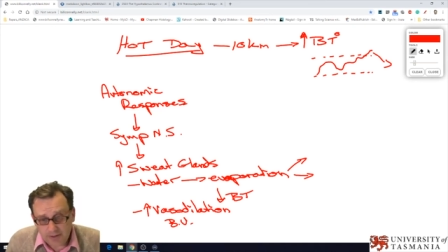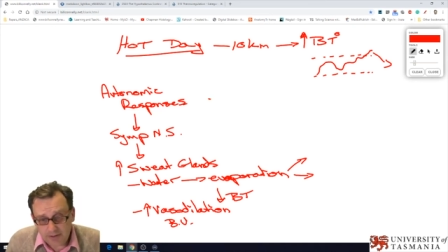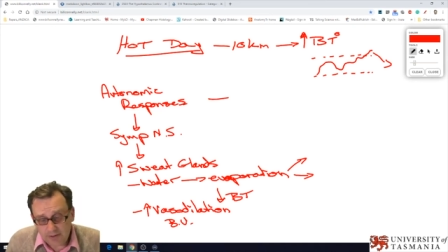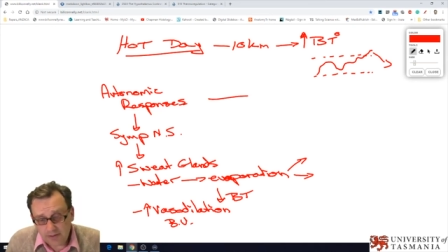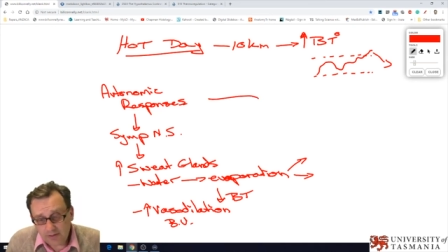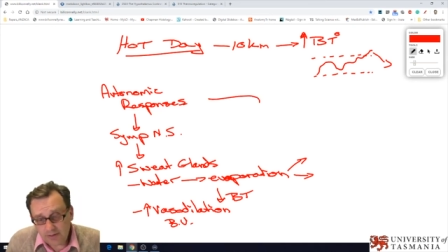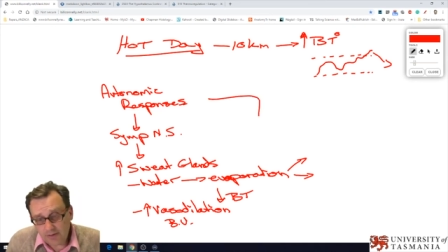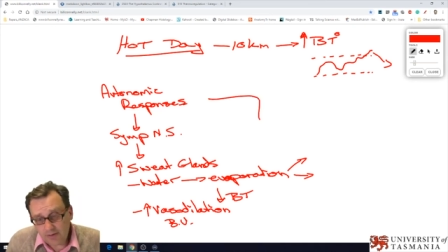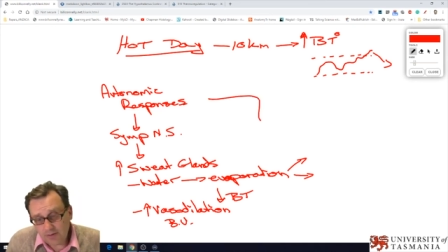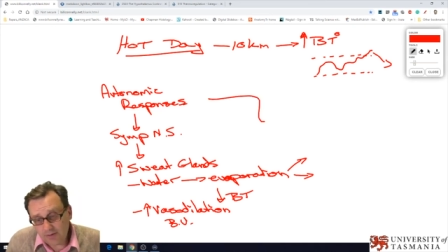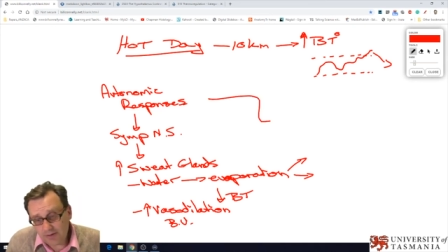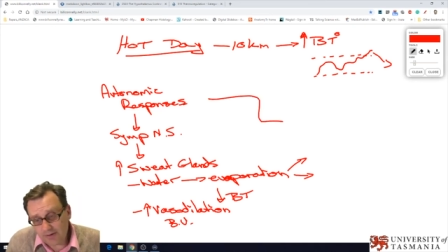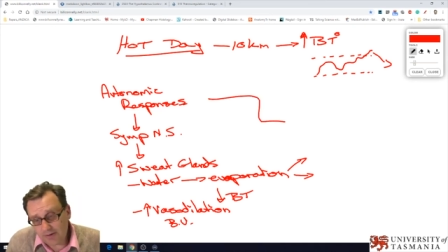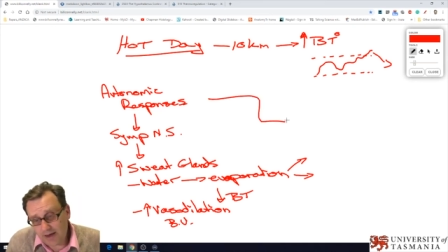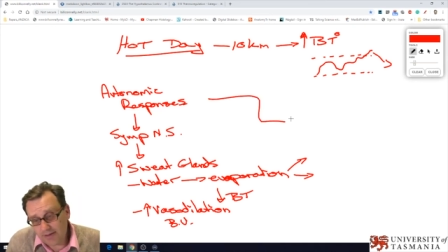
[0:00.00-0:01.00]
But
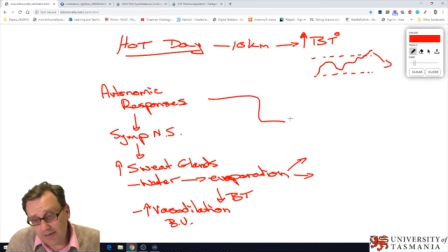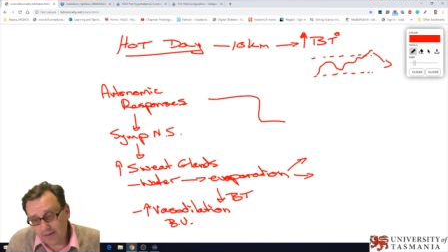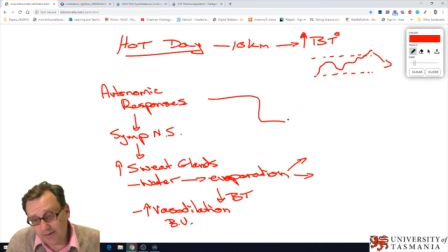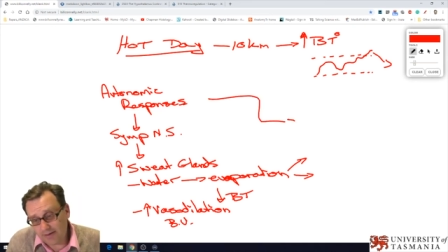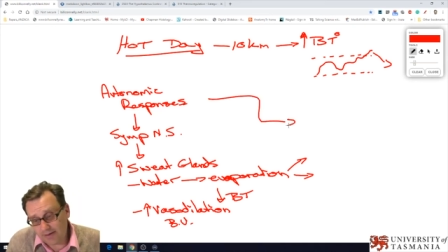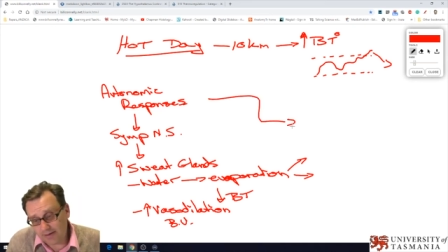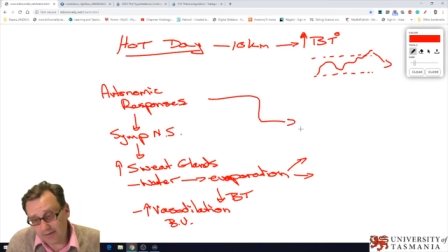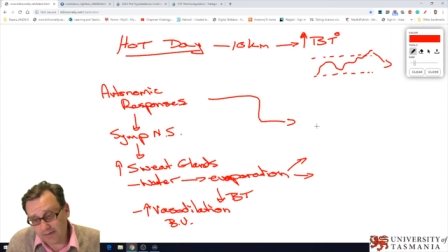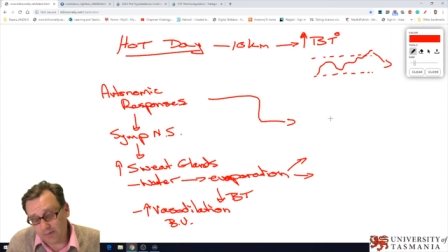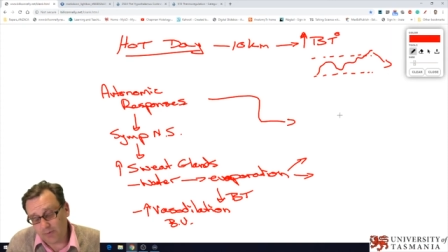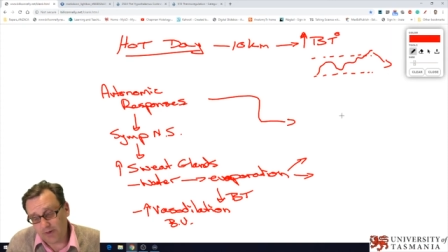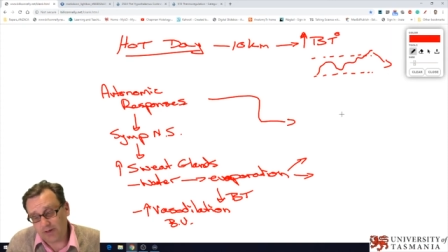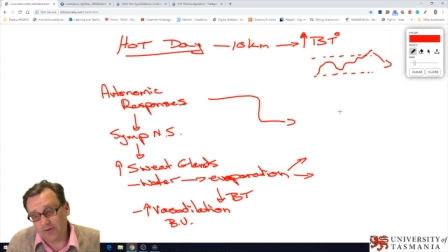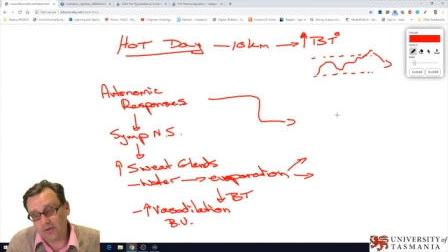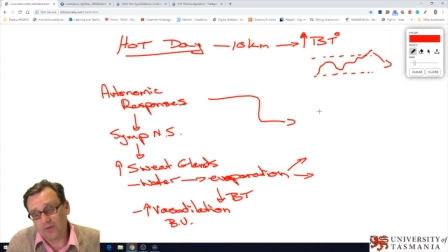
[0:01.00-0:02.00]
you know, there are other
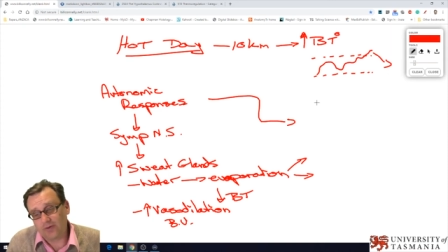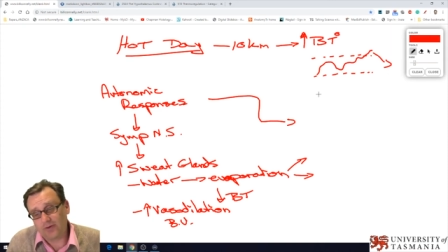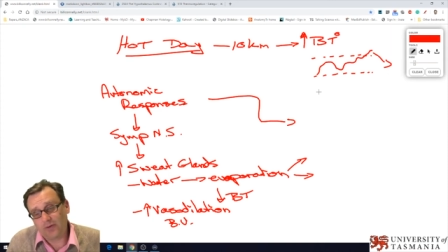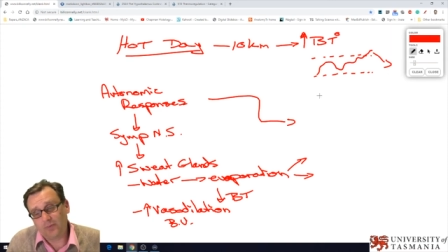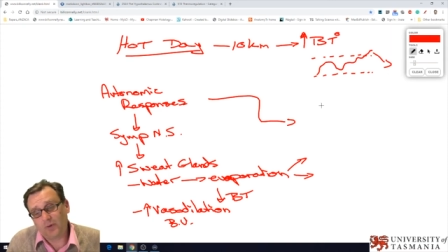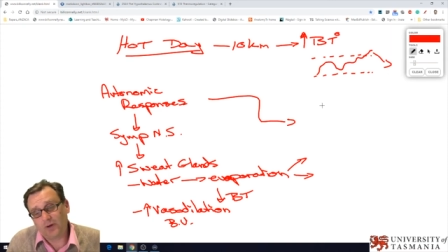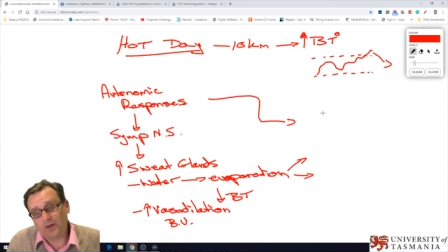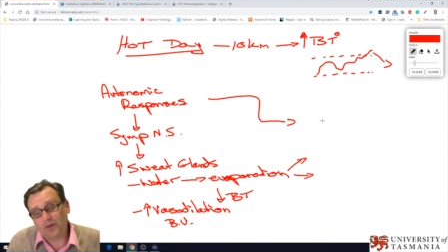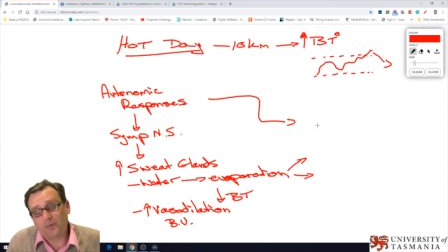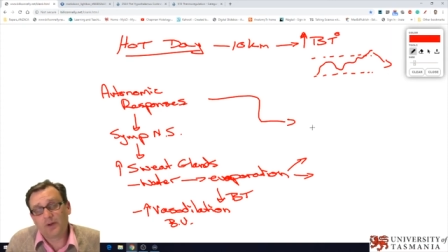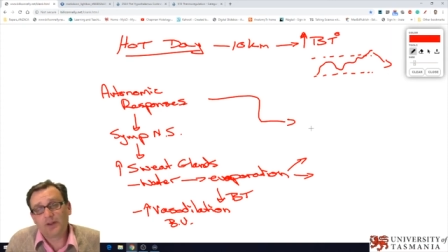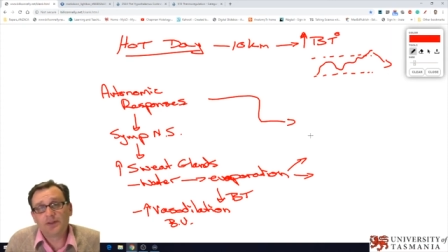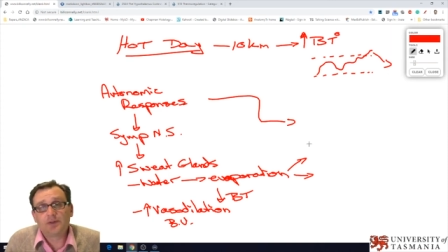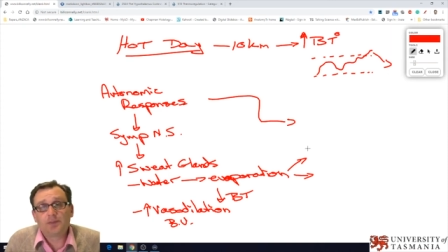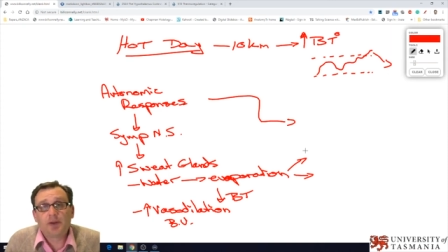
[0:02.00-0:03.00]
things that we can do, and
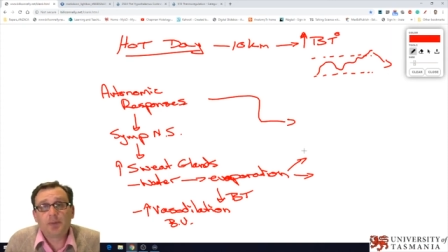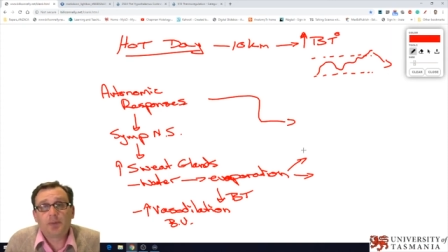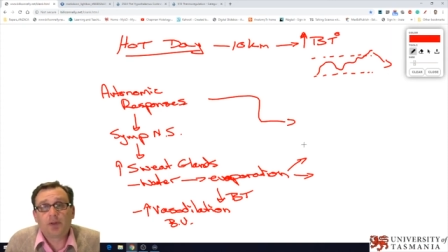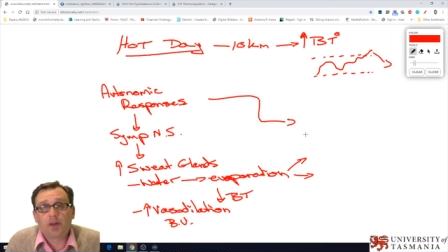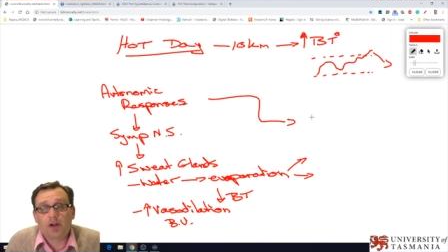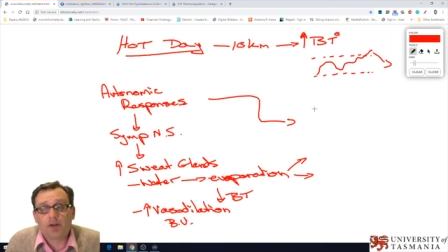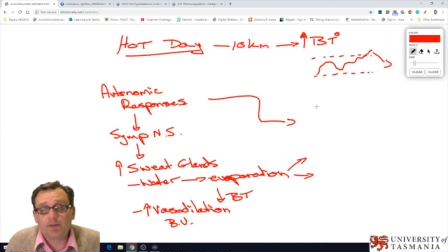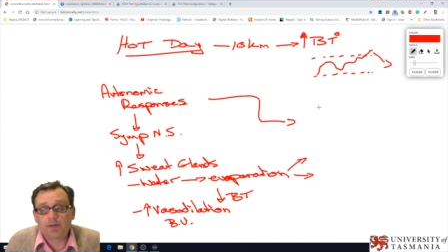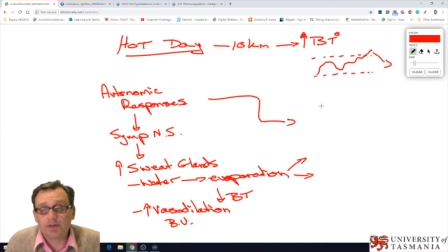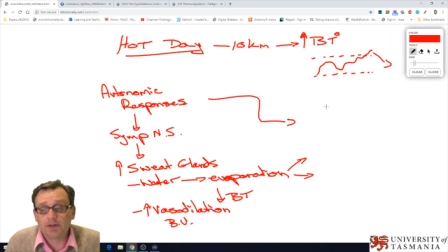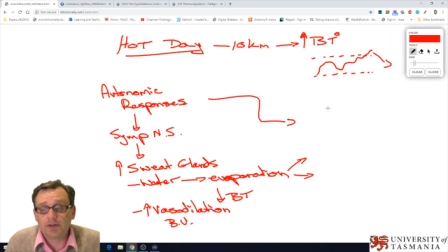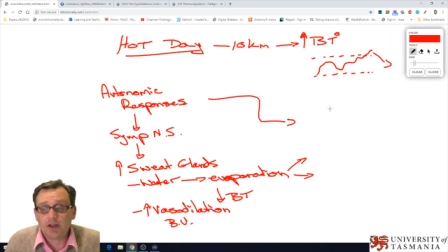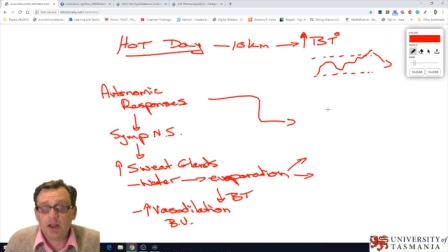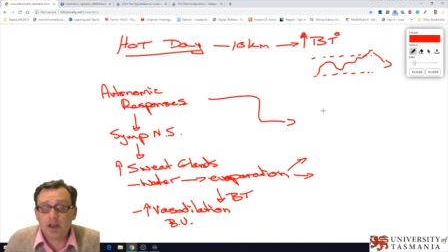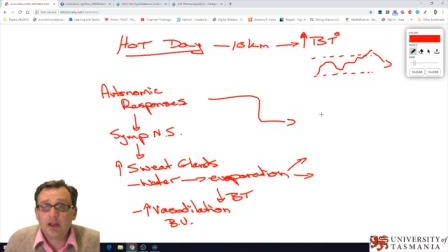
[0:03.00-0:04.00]
one of the ones that people
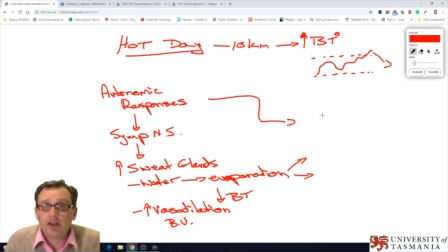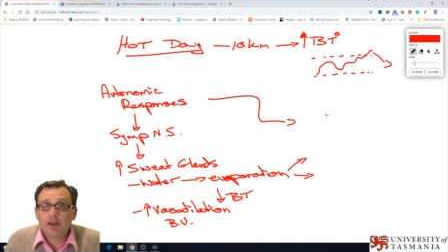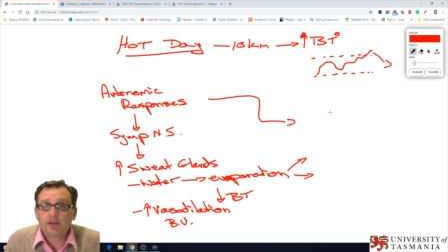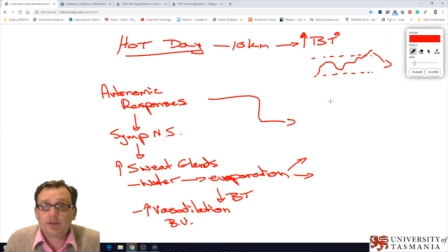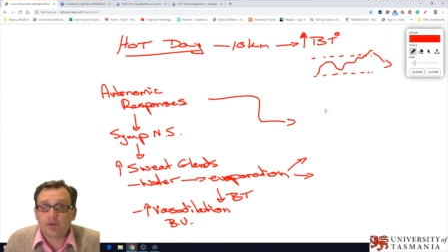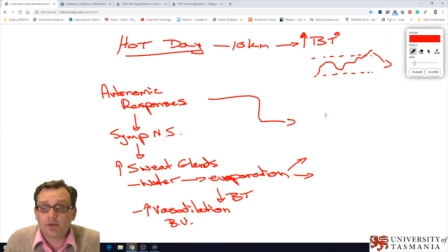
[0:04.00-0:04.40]
often